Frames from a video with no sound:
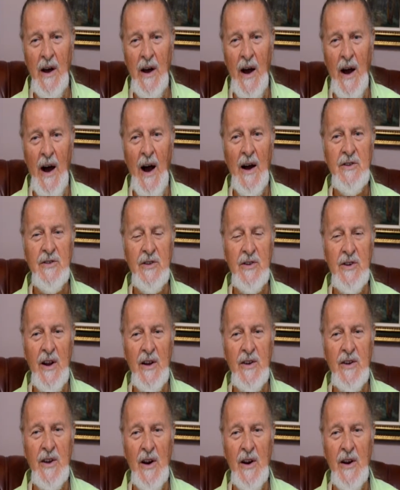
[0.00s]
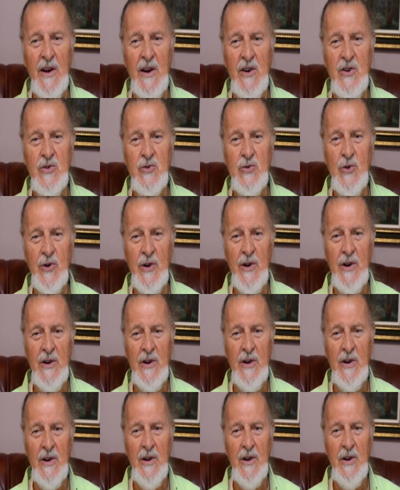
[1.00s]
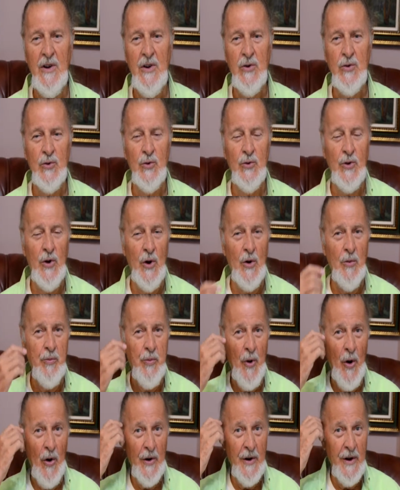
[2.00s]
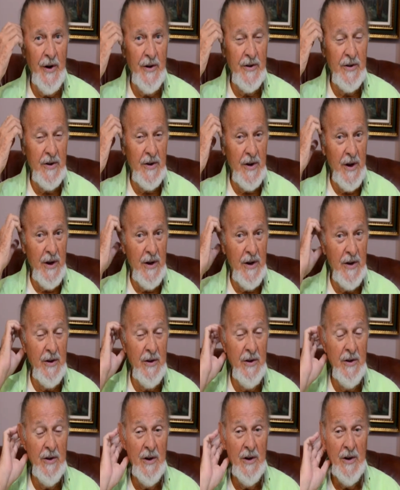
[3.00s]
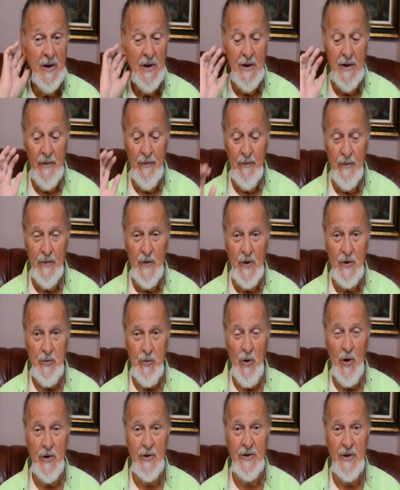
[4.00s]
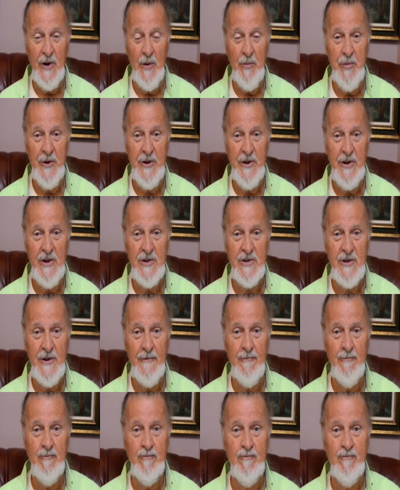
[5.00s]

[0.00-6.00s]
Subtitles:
accidental injury to the opponents in sports competition.